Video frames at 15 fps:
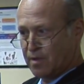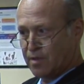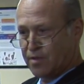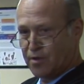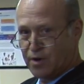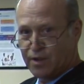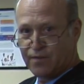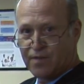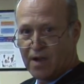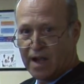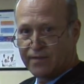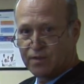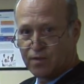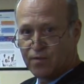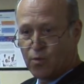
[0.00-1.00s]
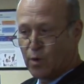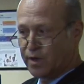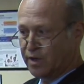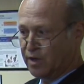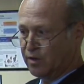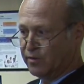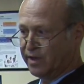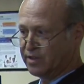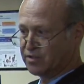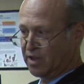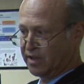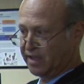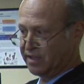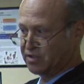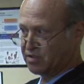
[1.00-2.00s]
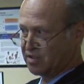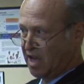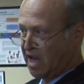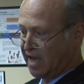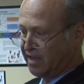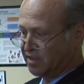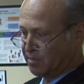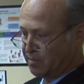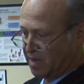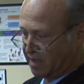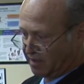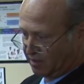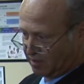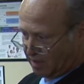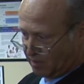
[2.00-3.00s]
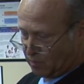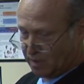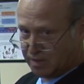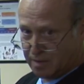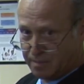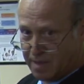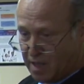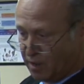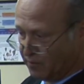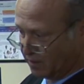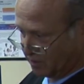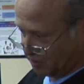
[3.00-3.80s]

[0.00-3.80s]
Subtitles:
35 to 40 degrees on each side, depending on what the pelvic